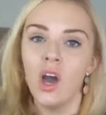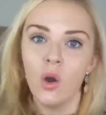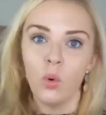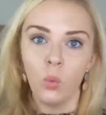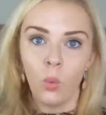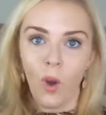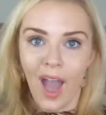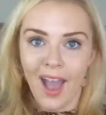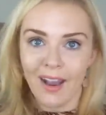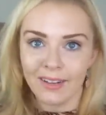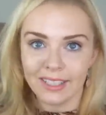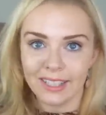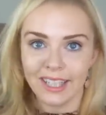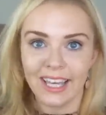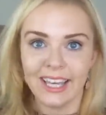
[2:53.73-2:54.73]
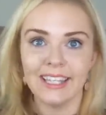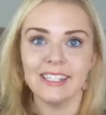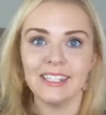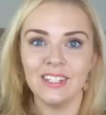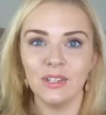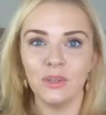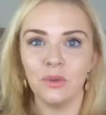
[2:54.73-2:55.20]
wearing this
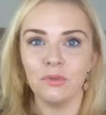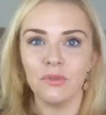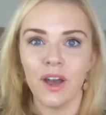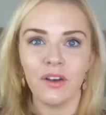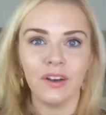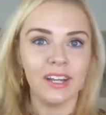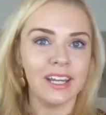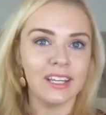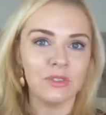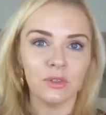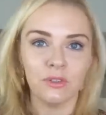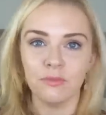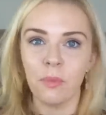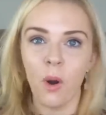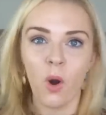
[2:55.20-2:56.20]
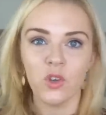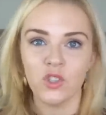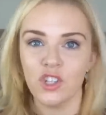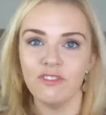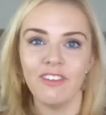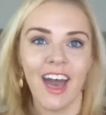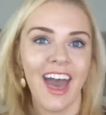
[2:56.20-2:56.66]
to a very sort of posh
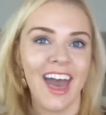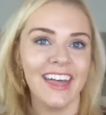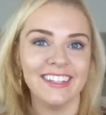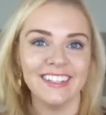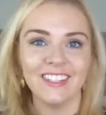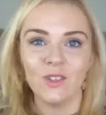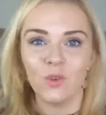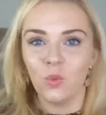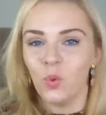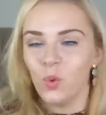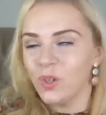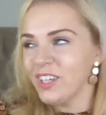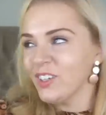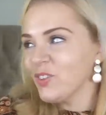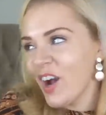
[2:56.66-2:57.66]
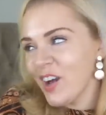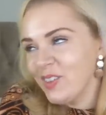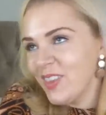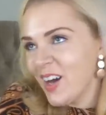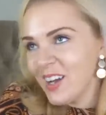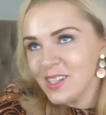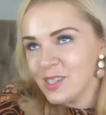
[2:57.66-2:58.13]
event, sort of walking around
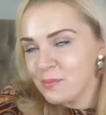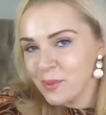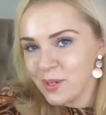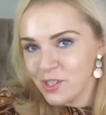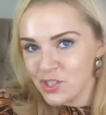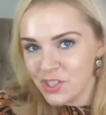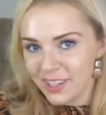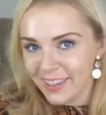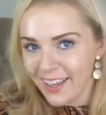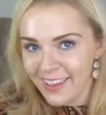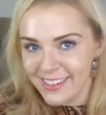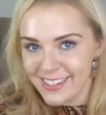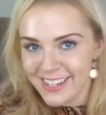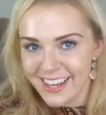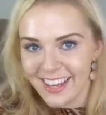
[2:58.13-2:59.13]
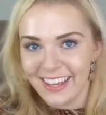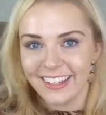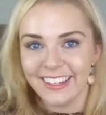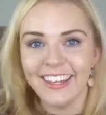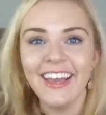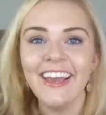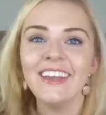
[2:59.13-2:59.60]
Knightsbridge in London.